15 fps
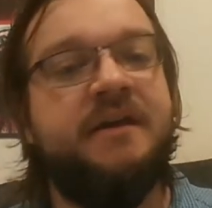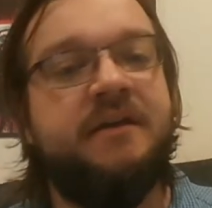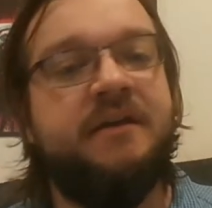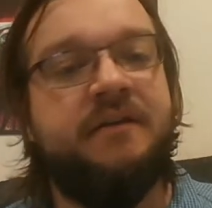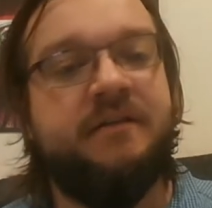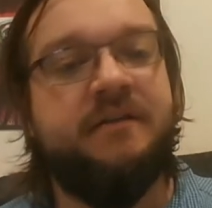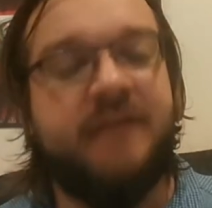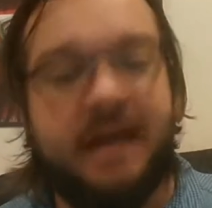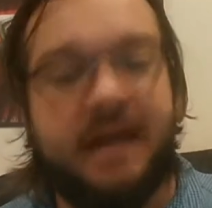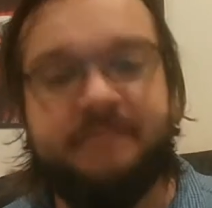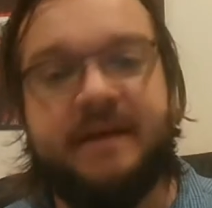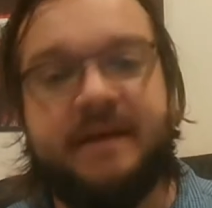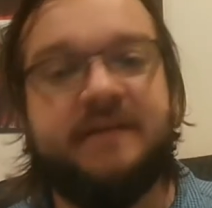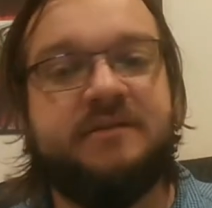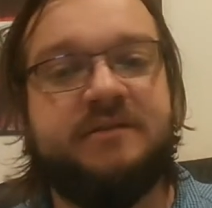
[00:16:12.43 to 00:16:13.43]
game
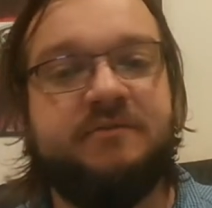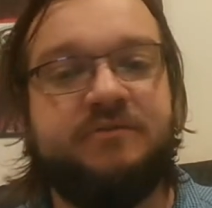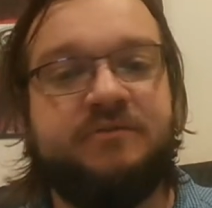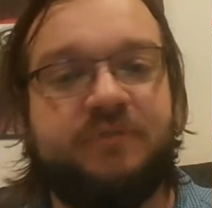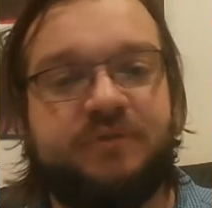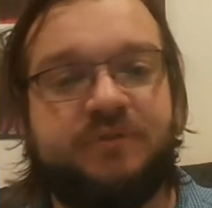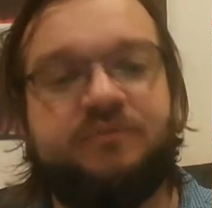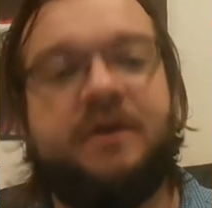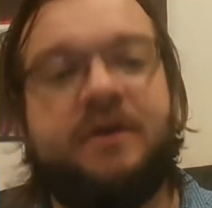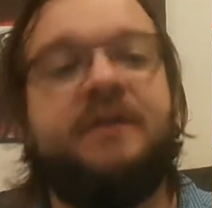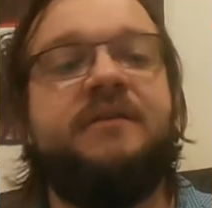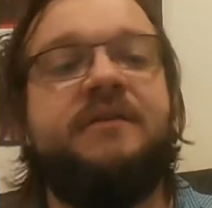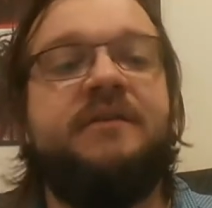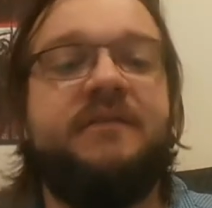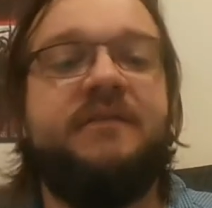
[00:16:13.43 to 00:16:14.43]
master who's going to
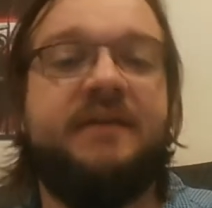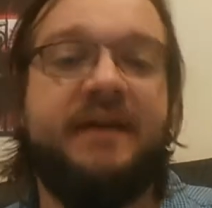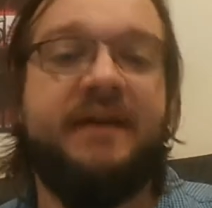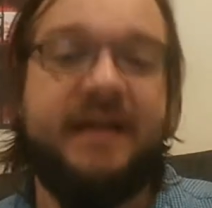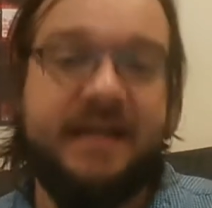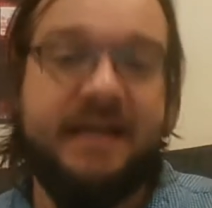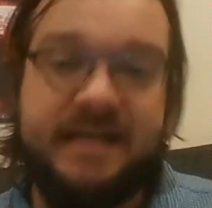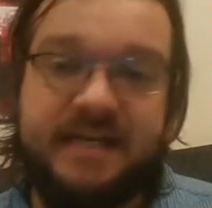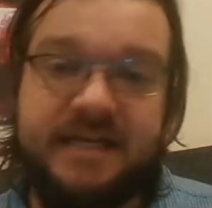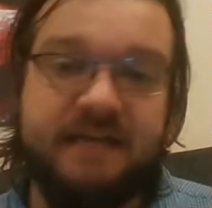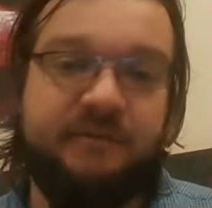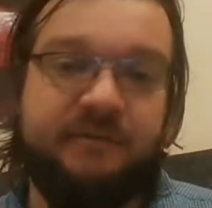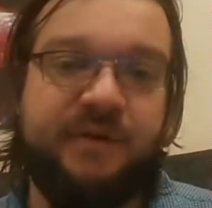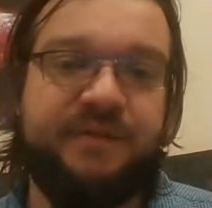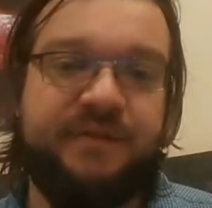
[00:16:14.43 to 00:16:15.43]
run an idea of
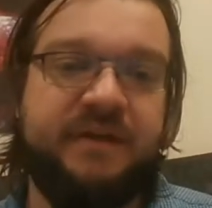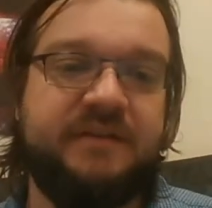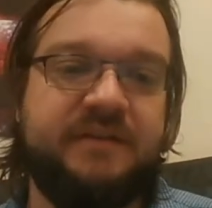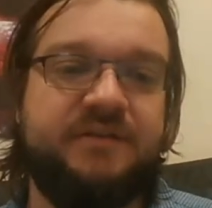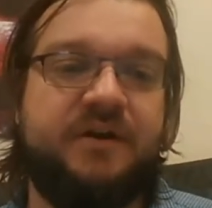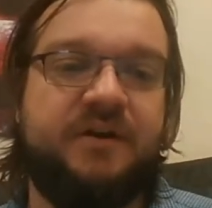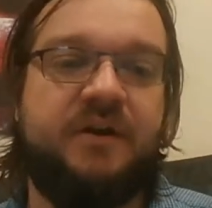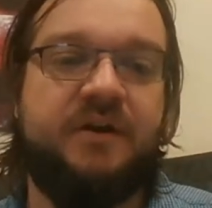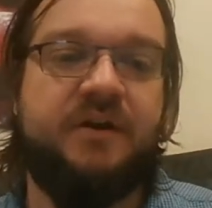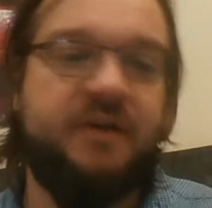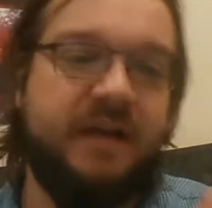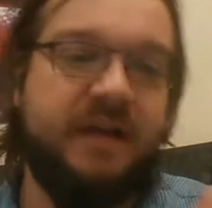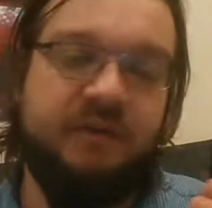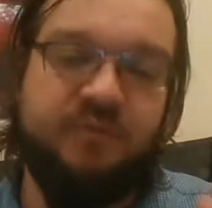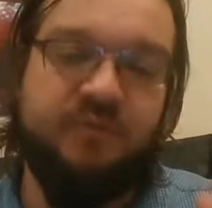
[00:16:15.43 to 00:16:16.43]
what things are
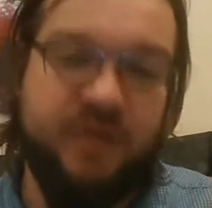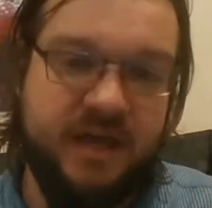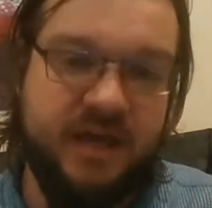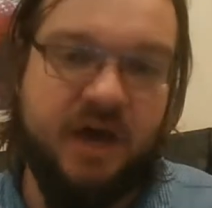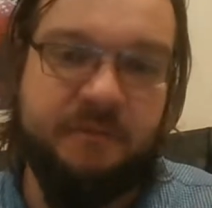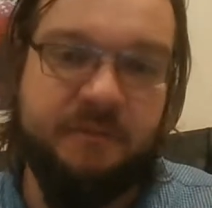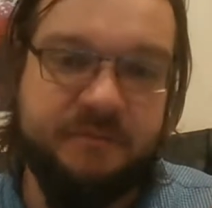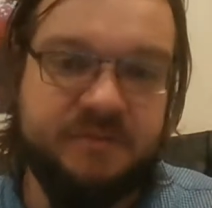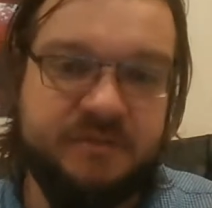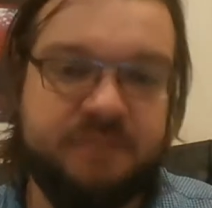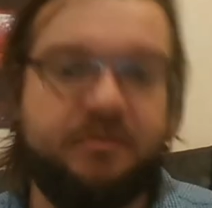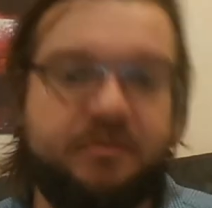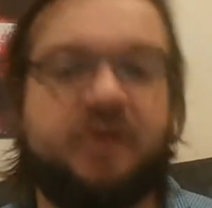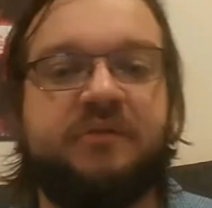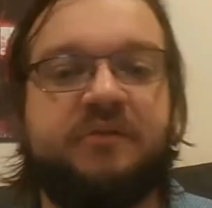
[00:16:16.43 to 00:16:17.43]
and really help them
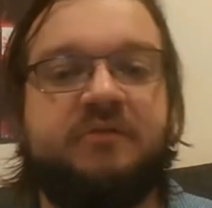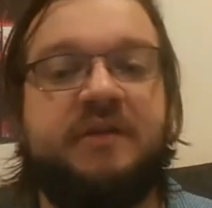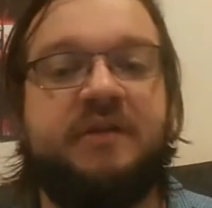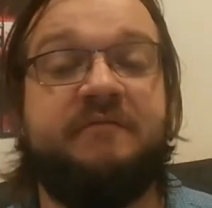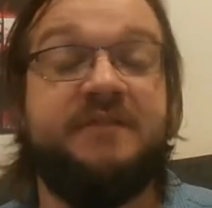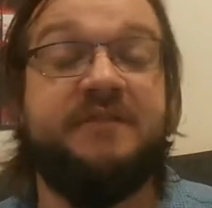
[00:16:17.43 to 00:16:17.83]
spark their creativity.